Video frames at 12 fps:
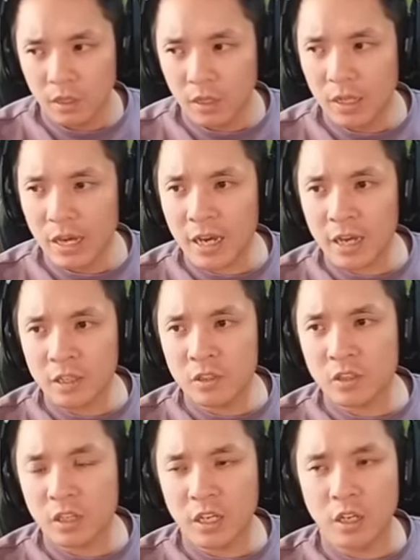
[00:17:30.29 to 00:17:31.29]

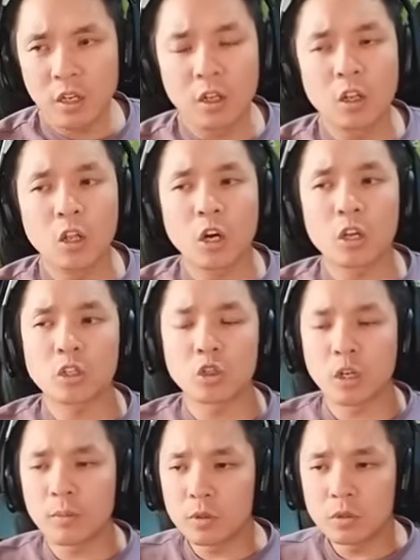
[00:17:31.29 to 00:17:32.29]
Lan's in a lot of
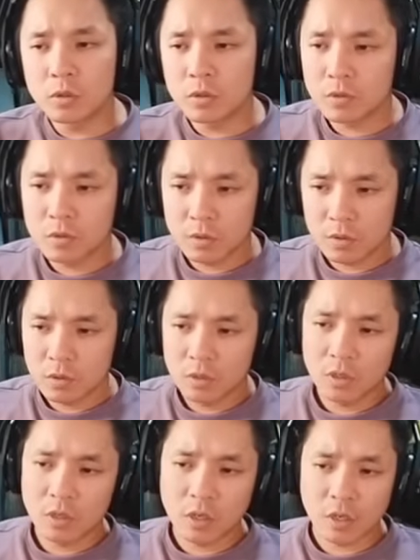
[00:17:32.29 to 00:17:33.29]
trouble
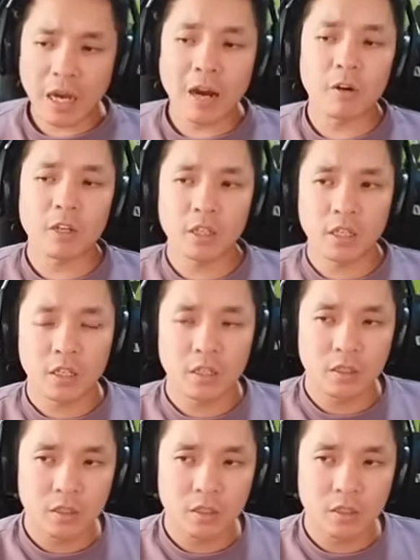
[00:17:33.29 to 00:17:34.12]
currently.